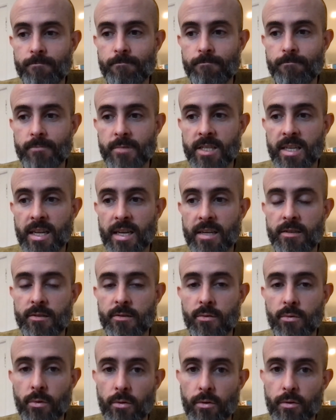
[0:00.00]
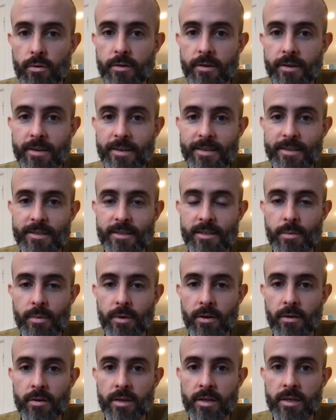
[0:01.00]
status quo, to be
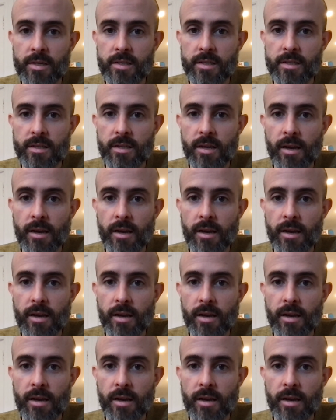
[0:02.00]
honest.